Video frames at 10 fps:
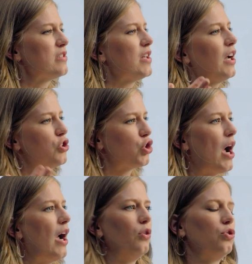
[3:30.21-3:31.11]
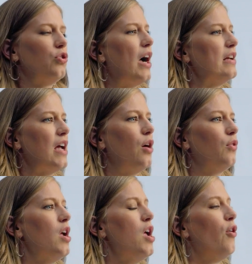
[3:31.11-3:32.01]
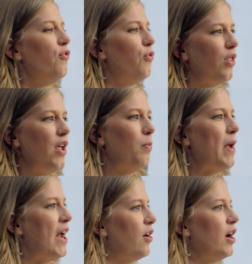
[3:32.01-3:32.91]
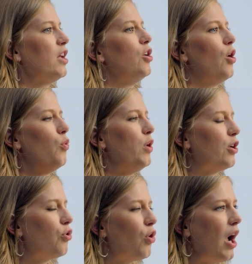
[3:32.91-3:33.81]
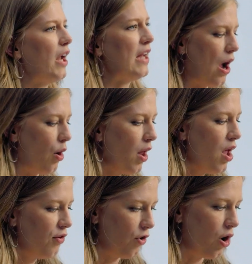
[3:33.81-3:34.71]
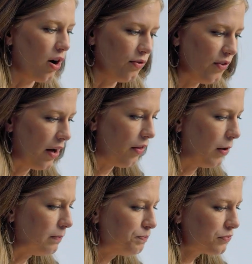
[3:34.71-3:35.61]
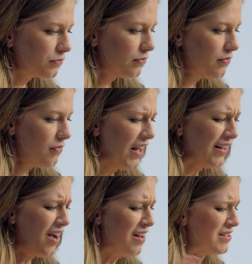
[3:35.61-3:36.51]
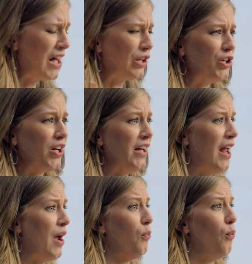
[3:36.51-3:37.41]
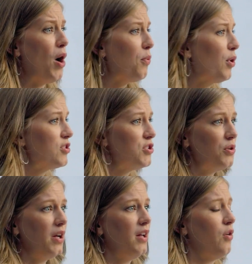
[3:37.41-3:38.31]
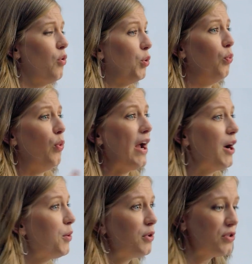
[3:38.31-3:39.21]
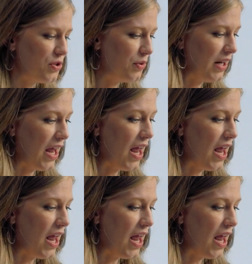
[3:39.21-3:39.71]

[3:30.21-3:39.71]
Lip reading: just like a child cries out for their parent. You know, we're crying out for our Father. And God's not looking at what we're doing or where we're doing